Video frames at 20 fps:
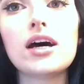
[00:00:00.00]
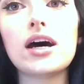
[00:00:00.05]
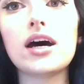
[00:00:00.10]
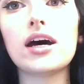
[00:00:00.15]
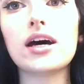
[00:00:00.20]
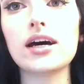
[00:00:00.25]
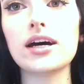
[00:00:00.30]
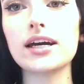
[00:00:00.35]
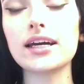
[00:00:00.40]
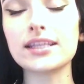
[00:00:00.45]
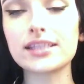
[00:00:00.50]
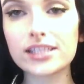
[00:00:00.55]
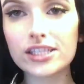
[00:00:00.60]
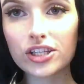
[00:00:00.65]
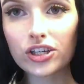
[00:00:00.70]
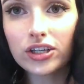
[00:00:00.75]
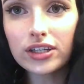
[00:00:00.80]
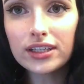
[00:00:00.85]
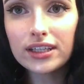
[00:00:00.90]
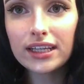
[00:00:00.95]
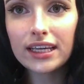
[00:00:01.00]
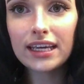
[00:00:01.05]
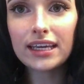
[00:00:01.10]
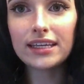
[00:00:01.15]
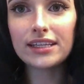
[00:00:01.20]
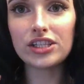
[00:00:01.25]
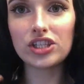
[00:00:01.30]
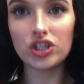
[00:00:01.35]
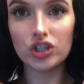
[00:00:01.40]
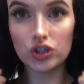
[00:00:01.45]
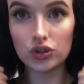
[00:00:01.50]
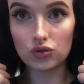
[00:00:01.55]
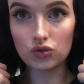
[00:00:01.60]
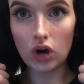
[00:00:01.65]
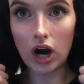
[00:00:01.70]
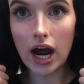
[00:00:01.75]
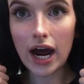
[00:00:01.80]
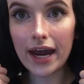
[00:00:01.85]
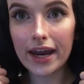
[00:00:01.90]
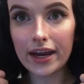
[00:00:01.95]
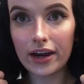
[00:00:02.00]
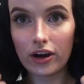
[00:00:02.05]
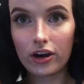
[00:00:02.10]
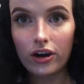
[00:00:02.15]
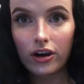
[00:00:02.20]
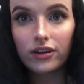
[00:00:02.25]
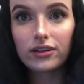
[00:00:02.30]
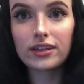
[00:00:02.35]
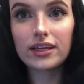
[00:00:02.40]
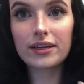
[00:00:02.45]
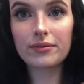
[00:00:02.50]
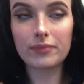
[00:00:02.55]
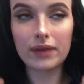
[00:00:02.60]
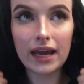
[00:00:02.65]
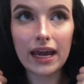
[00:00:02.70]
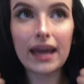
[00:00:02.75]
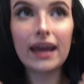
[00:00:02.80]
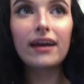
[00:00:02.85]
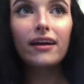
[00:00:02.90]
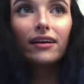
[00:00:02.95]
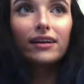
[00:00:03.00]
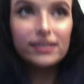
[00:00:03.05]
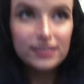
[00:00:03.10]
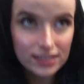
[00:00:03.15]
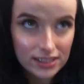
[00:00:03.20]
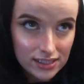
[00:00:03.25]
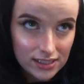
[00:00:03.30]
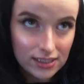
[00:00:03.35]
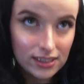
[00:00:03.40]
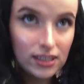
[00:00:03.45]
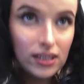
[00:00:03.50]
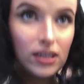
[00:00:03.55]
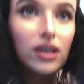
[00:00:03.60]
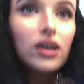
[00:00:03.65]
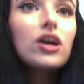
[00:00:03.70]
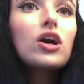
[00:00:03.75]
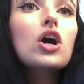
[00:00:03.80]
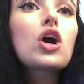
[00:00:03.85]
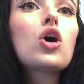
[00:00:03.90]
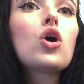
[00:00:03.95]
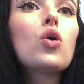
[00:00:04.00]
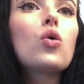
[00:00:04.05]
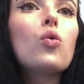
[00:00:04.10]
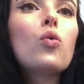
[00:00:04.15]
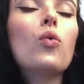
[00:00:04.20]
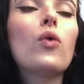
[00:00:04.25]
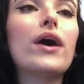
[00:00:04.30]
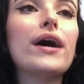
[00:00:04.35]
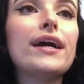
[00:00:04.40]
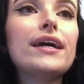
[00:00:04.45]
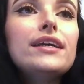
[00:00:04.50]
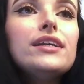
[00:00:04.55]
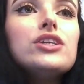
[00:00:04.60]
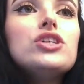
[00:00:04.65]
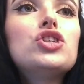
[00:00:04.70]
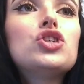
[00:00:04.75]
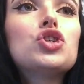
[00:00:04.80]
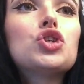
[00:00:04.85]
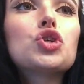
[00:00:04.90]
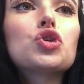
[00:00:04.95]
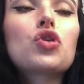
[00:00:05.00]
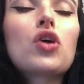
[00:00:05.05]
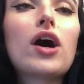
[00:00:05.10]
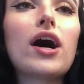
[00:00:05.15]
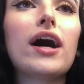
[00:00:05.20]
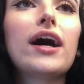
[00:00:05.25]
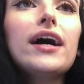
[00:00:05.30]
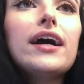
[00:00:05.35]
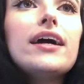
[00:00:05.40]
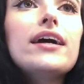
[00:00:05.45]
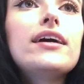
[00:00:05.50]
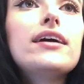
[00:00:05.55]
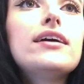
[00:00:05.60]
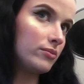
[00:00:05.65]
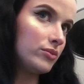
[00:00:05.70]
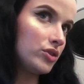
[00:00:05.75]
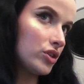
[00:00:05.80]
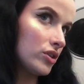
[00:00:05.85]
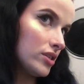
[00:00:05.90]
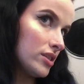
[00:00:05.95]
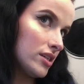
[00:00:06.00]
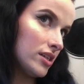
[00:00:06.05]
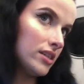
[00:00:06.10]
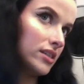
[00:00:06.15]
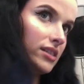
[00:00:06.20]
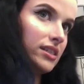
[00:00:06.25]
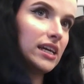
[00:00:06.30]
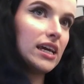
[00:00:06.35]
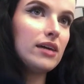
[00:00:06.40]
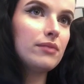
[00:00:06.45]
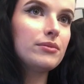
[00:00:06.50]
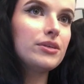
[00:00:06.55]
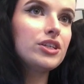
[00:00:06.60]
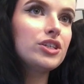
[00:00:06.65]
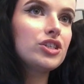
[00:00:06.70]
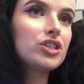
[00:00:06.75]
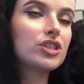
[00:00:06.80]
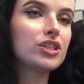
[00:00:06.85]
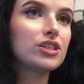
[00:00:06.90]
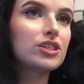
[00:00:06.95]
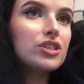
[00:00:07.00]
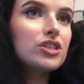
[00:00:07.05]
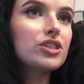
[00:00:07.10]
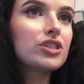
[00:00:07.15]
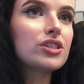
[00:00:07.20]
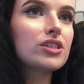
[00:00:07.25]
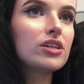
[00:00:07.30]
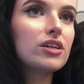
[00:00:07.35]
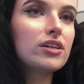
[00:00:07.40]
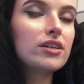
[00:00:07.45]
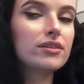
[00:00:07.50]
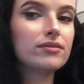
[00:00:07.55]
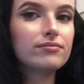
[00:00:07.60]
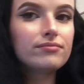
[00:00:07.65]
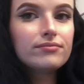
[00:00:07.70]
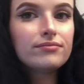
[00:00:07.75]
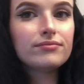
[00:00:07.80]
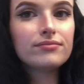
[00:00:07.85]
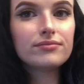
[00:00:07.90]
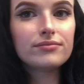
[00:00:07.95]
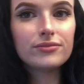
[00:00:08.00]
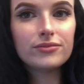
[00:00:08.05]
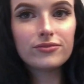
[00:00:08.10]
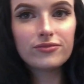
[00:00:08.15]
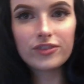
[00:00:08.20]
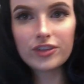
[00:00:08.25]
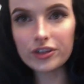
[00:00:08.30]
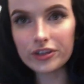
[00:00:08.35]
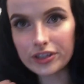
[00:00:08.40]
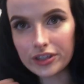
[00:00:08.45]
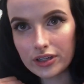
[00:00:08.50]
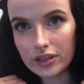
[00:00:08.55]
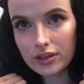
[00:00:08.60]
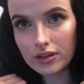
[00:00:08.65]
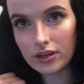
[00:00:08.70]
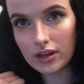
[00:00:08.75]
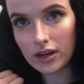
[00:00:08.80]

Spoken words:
It certainly is drier. Like, my hair is quite dry. I'm sure it's not damaged, it's just not feeling